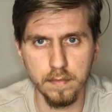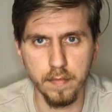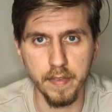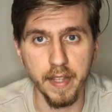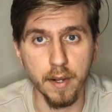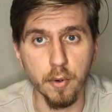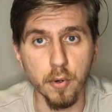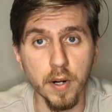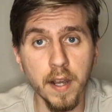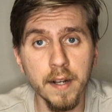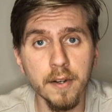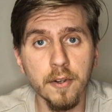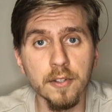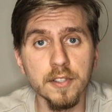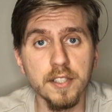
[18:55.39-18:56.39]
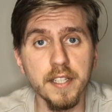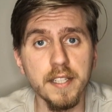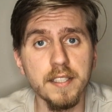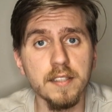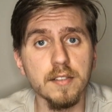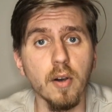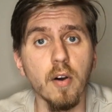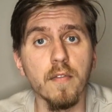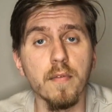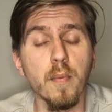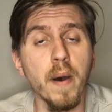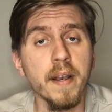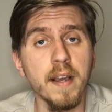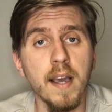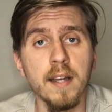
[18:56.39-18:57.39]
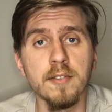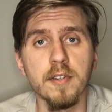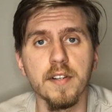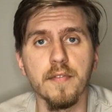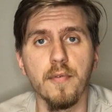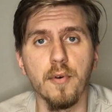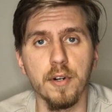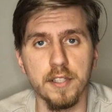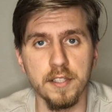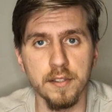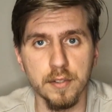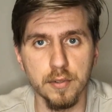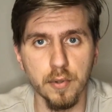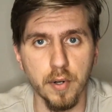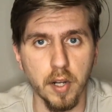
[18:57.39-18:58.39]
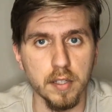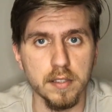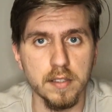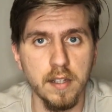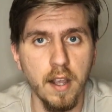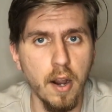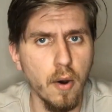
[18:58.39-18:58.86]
The Quran consists of 114 surahs,